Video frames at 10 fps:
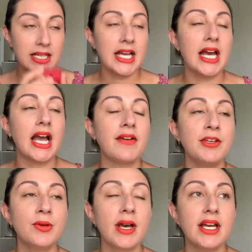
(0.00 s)
Have
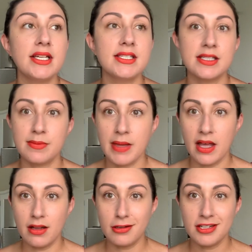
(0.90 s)
you guys
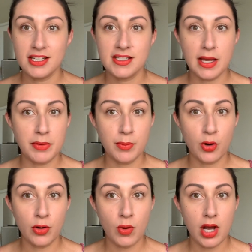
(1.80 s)
smelled Summer
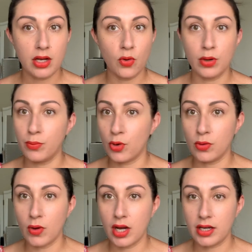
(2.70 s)
Boardwalk or
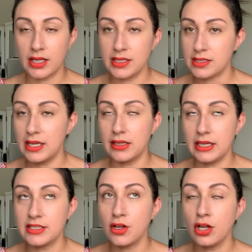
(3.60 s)
Boardwalk?
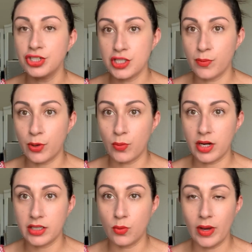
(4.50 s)
It's called just Boardwalk
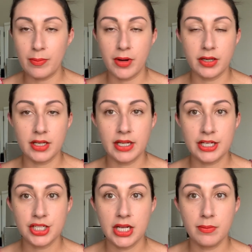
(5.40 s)
in the White Barn
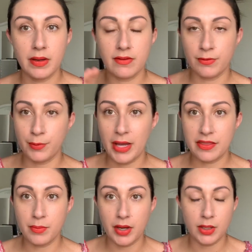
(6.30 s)
collection, but for Bath
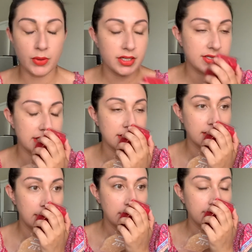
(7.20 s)
and Body Works, it's
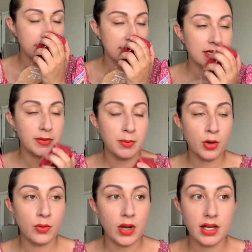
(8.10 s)
Summer
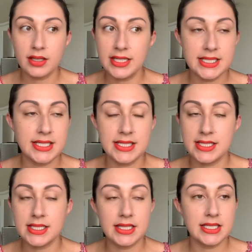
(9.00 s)
Boardwalk. This is
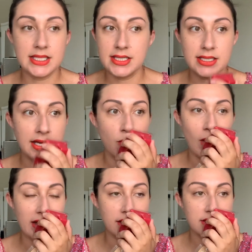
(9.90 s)
a
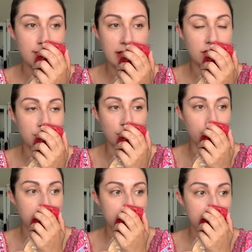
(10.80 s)
wax melt dupe.
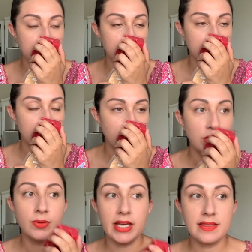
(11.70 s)
You
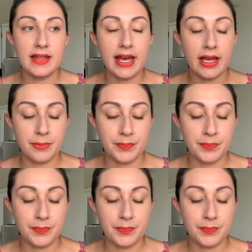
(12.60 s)
get that,